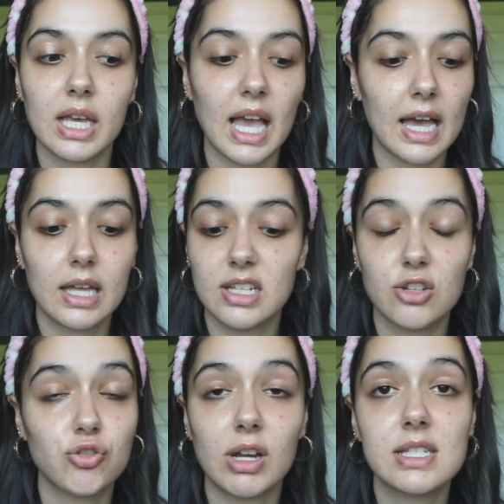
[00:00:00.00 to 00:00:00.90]
and it
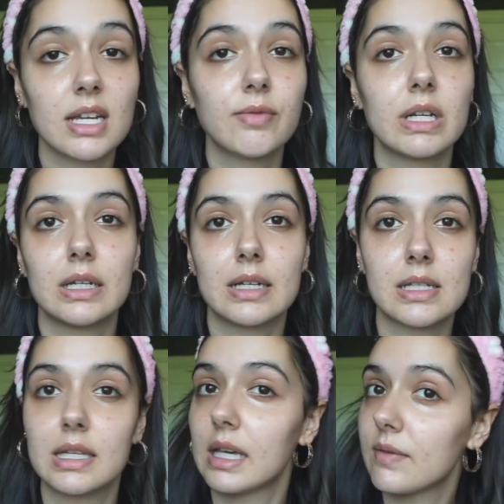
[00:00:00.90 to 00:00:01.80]
dries down really nicely
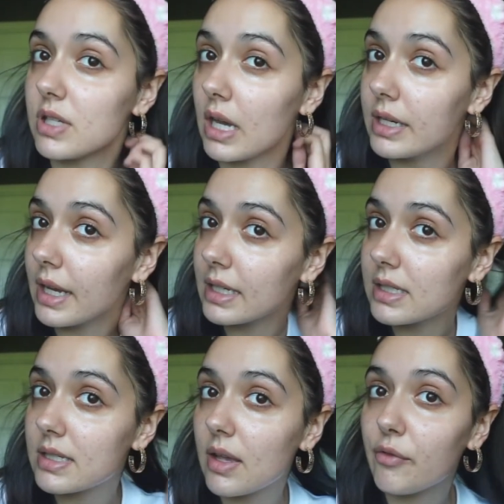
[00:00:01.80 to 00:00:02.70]
and gives you a
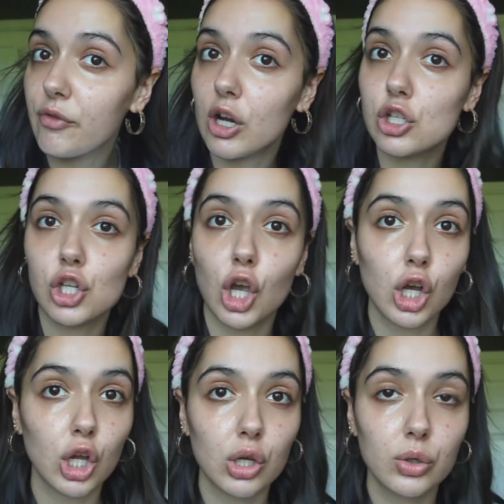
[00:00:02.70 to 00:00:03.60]
nice fresh
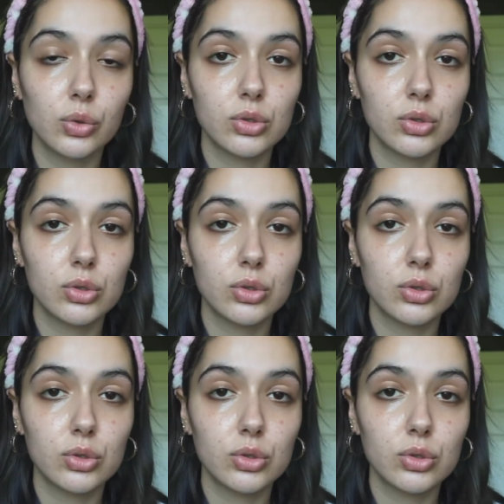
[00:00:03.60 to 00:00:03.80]
glow.